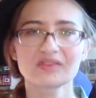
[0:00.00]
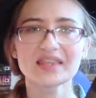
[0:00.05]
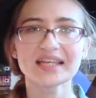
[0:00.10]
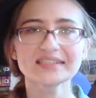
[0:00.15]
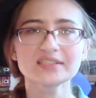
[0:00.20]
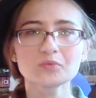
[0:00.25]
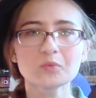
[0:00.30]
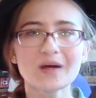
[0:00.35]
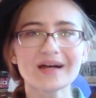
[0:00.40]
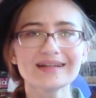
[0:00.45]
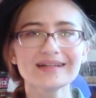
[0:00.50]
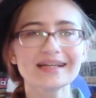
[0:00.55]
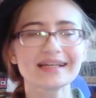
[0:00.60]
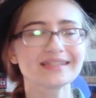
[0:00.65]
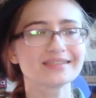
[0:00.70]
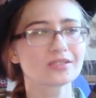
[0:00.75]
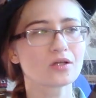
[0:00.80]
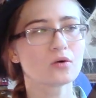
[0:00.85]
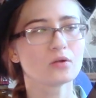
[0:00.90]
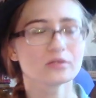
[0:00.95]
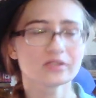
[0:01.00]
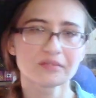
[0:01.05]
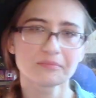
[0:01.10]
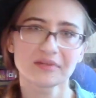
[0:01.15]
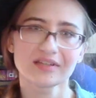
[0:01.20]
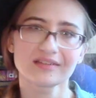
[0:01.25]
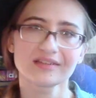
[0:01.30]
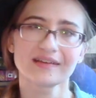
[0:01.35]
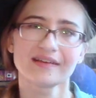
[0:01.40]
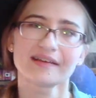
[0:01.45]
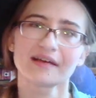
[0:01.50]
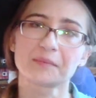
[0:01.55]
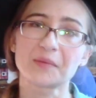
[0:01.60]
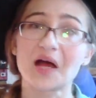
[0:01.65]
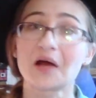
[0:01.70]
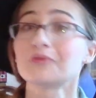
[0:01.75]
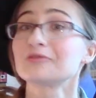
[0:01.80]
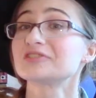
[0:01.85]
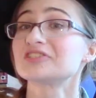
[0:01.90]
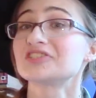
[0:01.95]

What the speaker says: This one is ultimately about